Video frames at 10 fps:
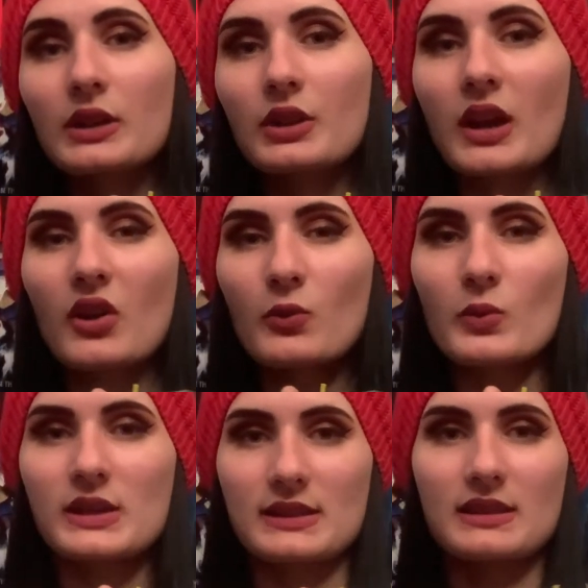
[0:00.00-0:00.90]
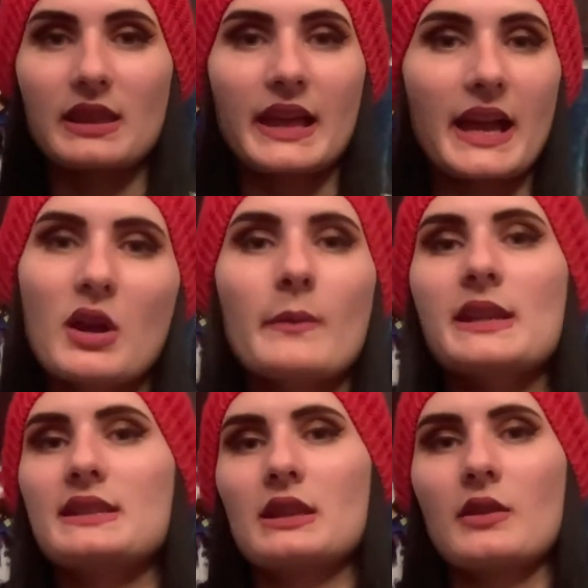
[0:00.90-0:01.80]
though, was that
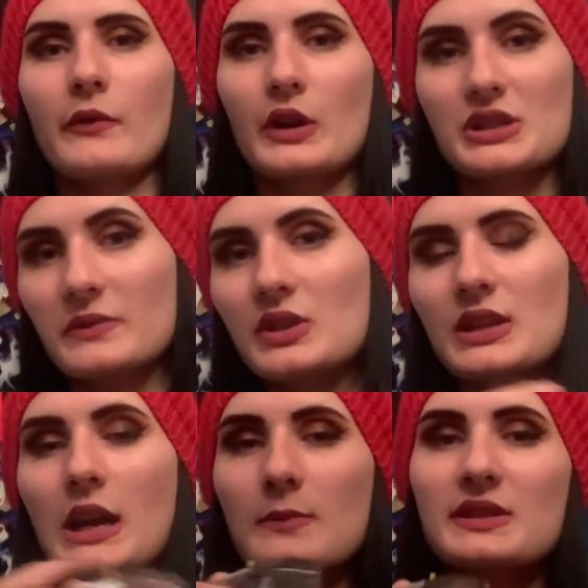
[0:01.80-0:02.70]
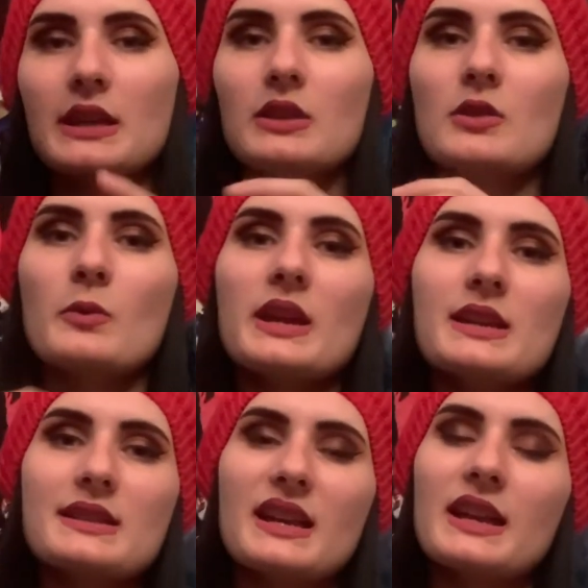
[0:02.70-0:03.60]
moments in the first few times that
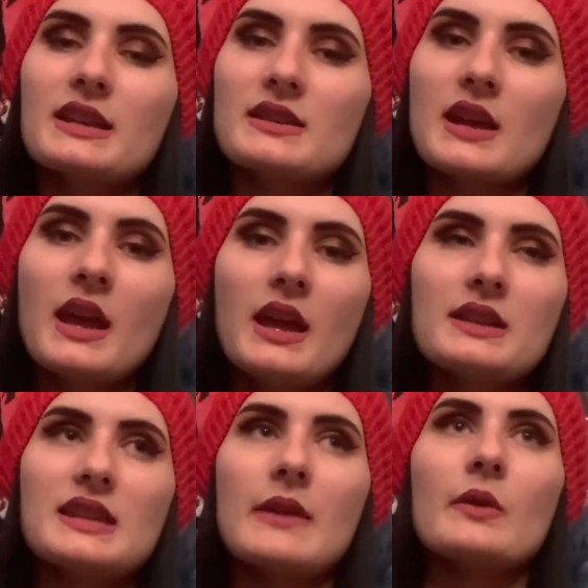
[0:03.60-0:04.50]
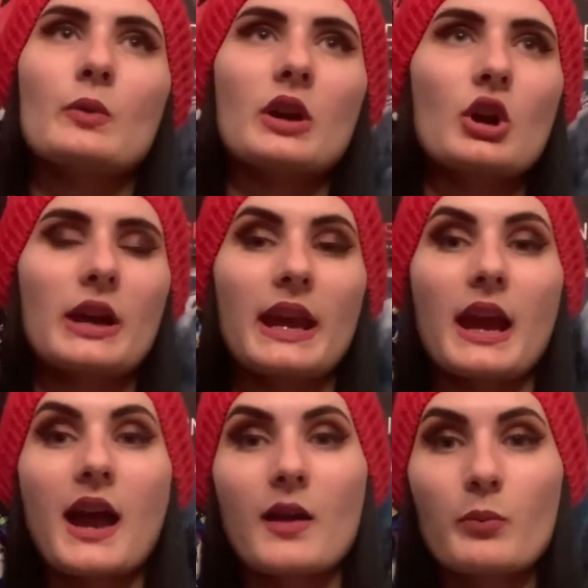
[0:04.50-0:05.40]
Louise and David were hooking
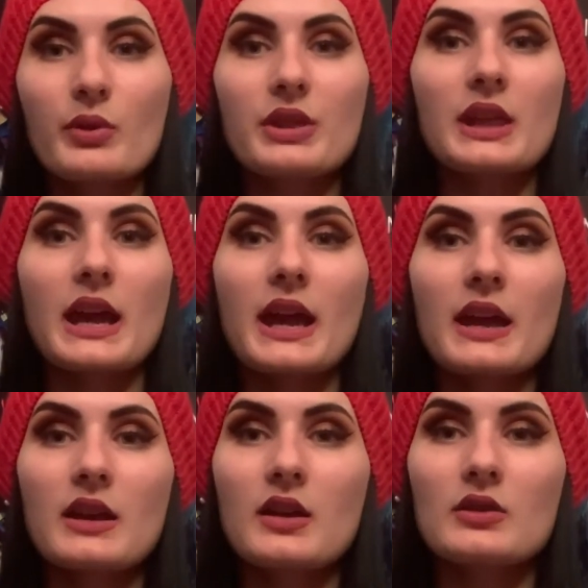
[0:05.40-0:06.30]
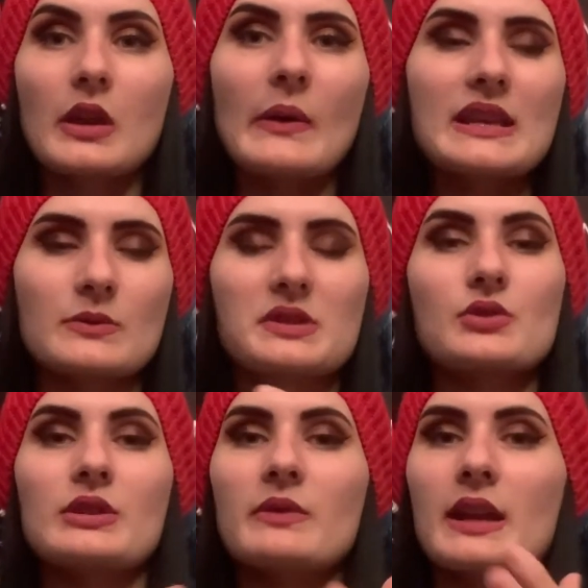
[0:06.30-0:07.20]
up, that Louise would
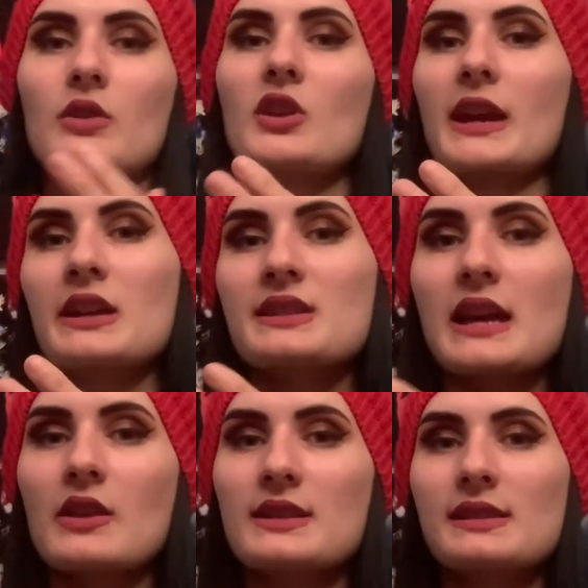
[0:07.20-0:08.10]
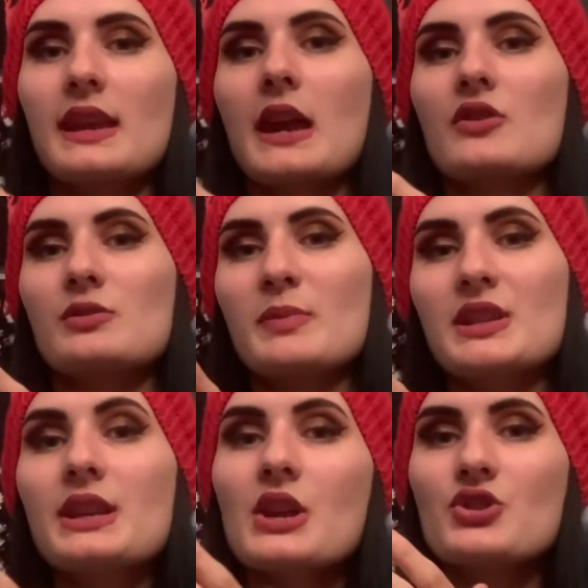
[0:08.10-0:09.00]
sort of like look at Adele and see how
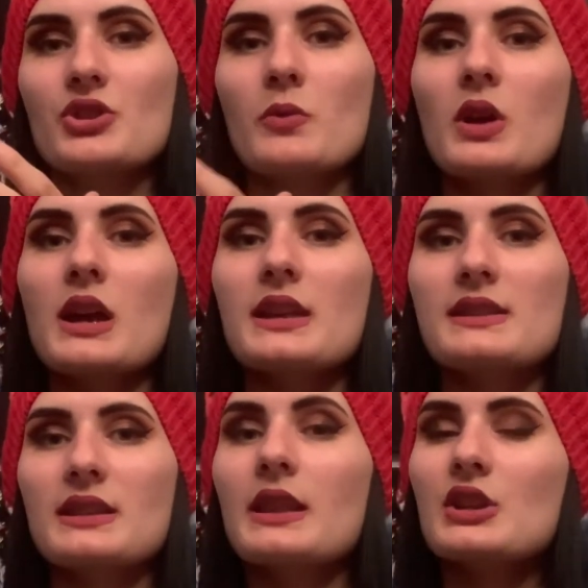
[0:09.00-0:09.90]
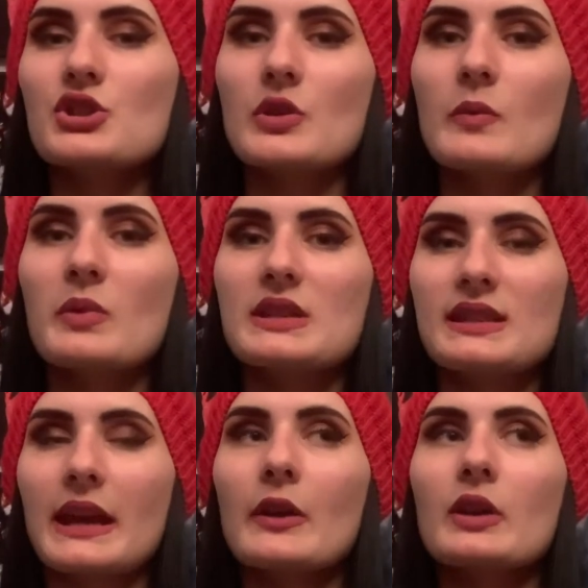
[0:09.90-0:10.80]
petite she was, and then she would be
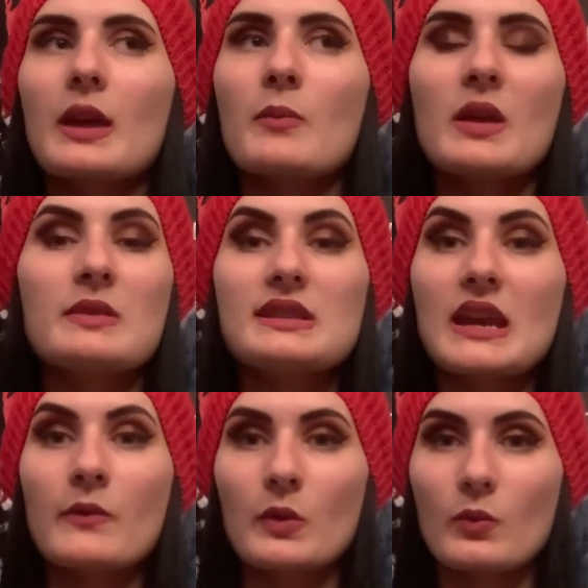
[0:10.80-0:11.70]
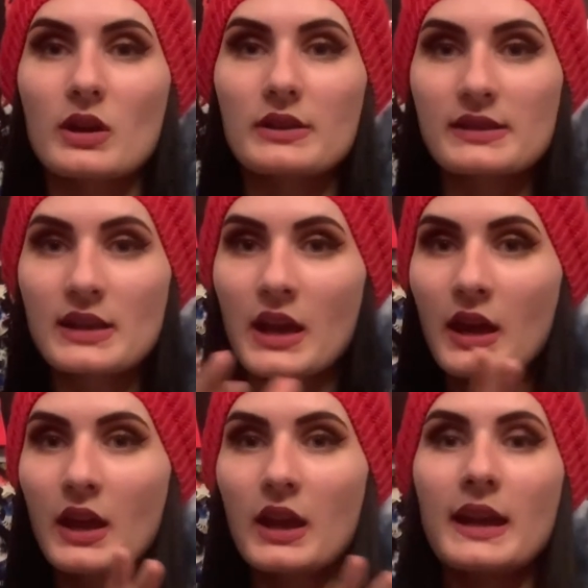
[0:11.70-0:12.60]
scared that maybe David was
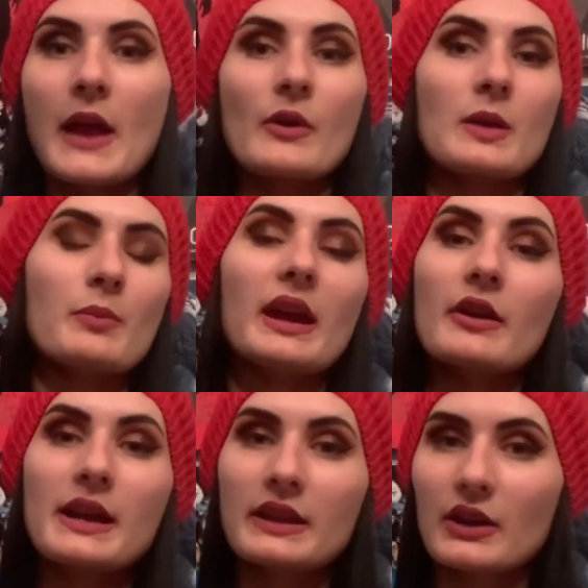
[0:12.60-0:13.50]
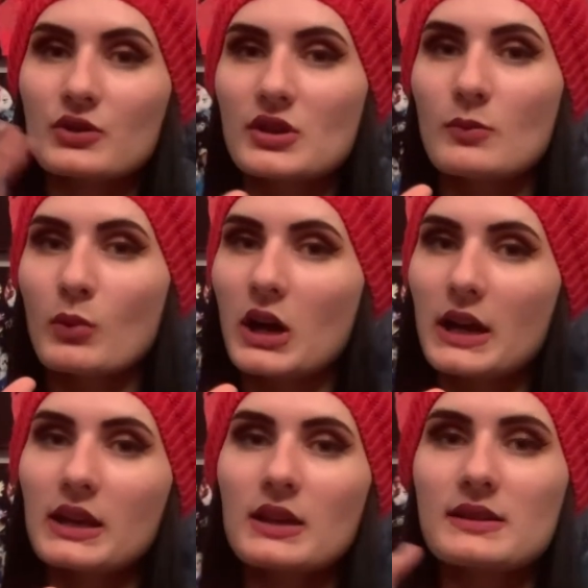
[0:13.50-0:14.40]
now comparing their two
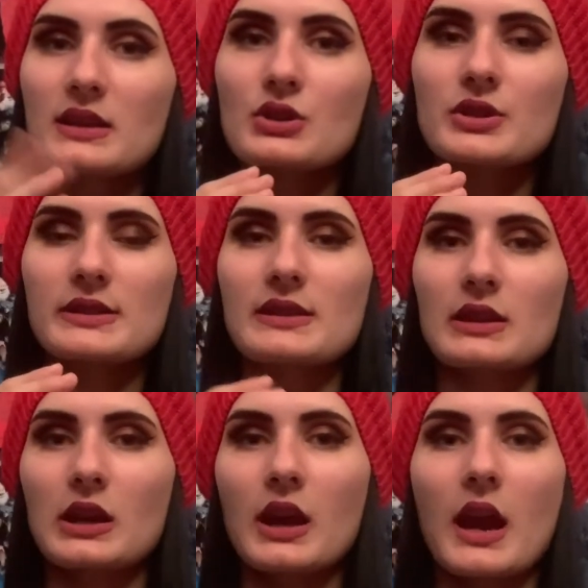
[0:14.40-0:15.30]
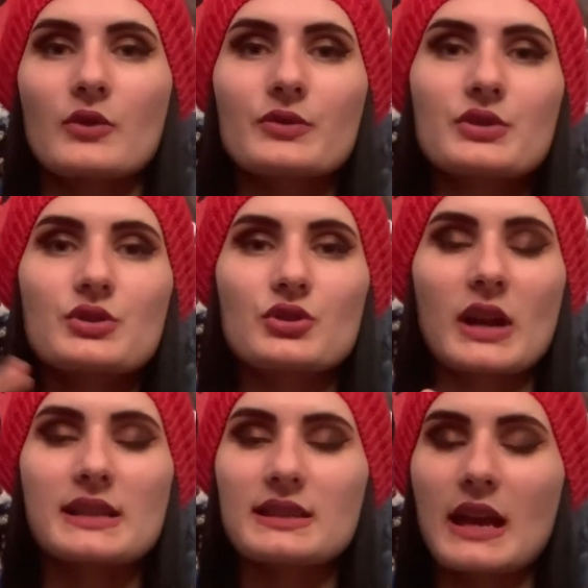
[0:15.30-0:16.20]
bodies, and just like how
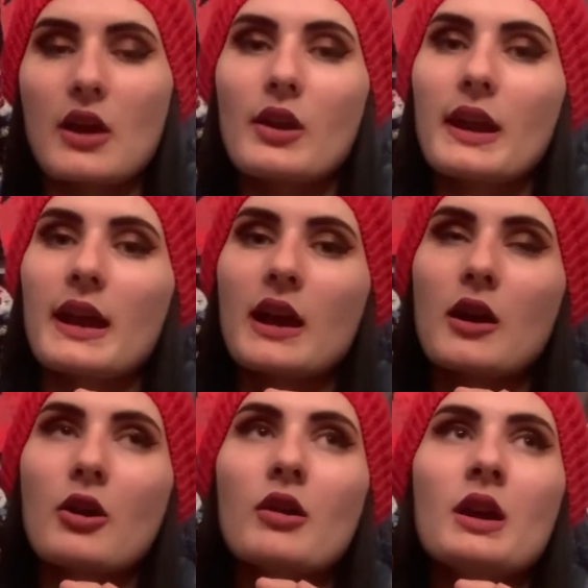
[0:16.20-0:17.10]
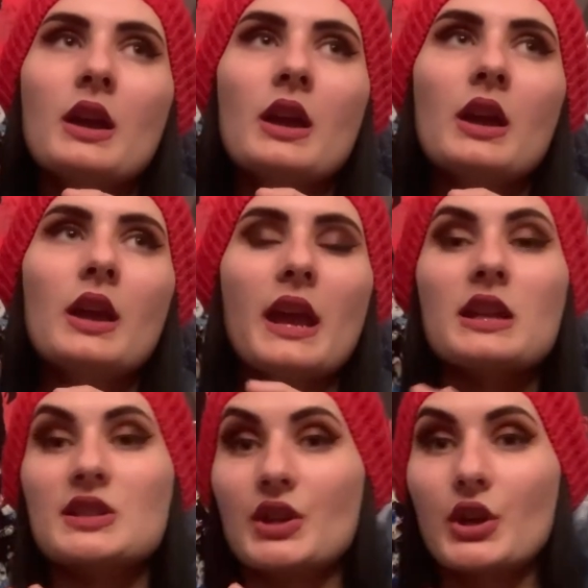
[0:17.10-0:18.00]
stressed out and how
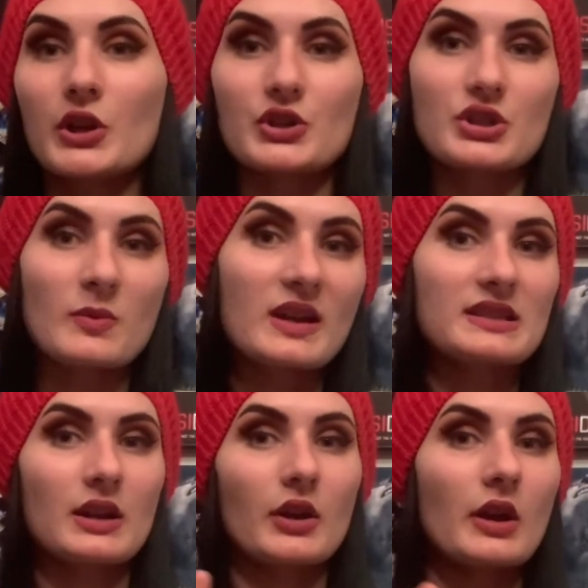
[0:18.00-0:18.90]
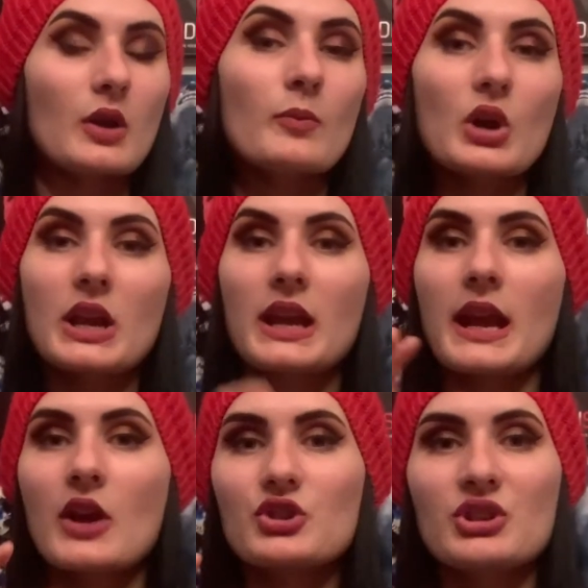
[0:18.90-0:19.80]
insecure she was in her own body and
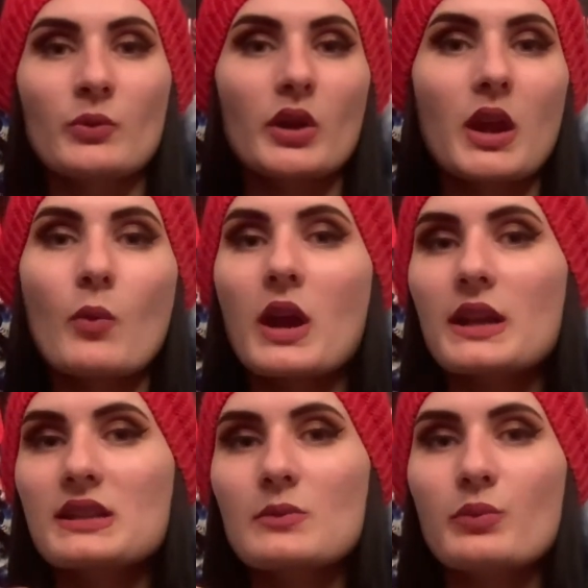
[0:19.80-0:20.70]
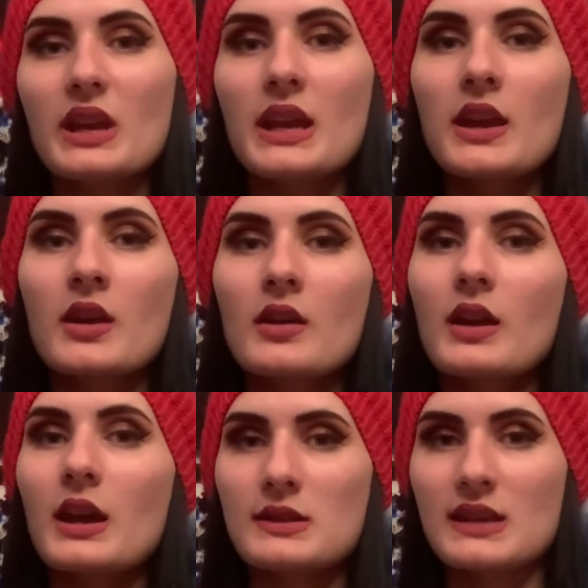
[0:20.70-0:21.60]
how she really wanted to be
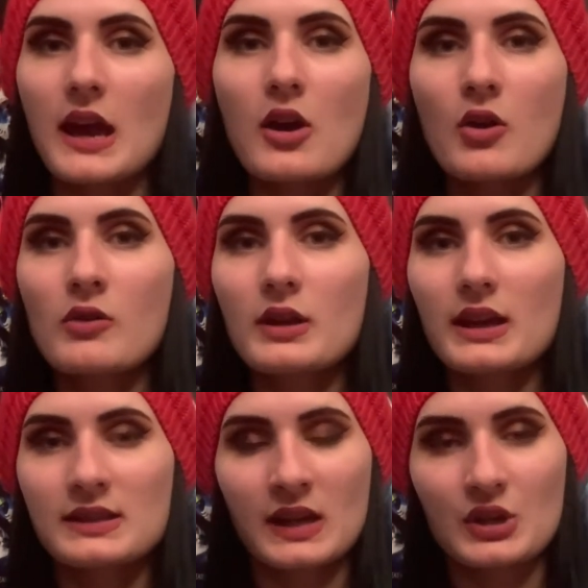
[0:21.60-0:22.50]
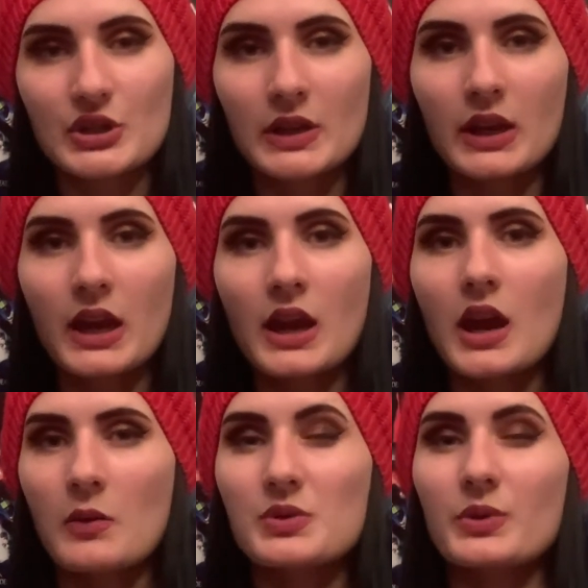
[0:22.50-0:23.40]
Adele, essentially.
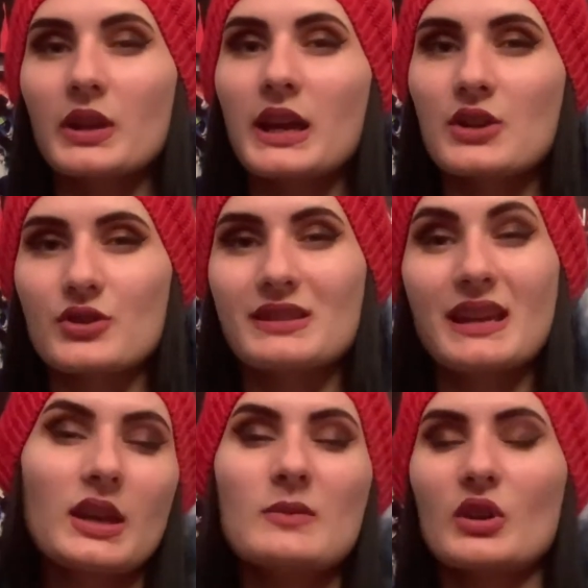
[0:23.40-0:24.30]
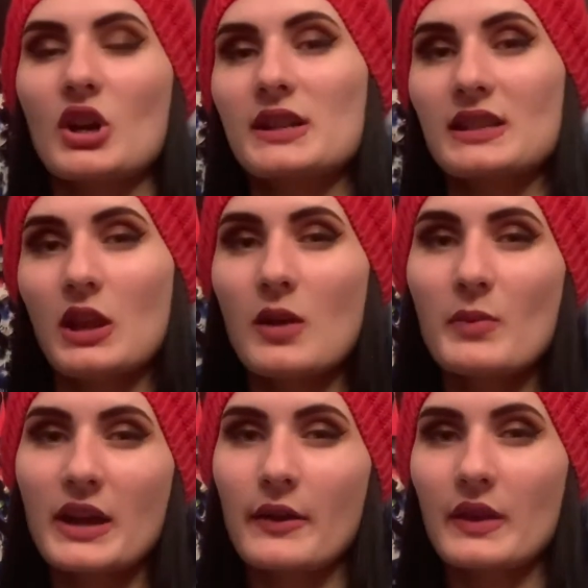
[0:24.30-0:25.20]
It was really interesting. It came across a lot
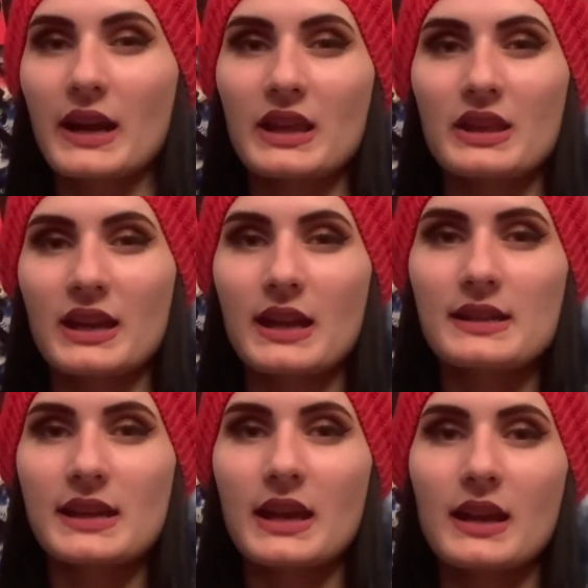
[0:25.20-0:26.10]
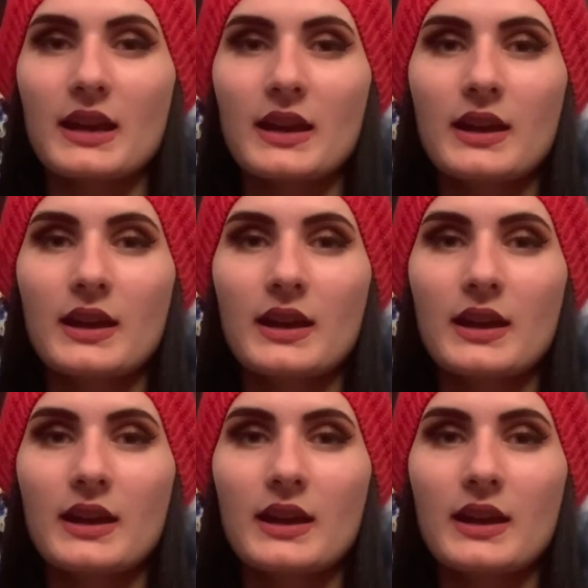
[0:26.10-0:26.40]
better than I think it did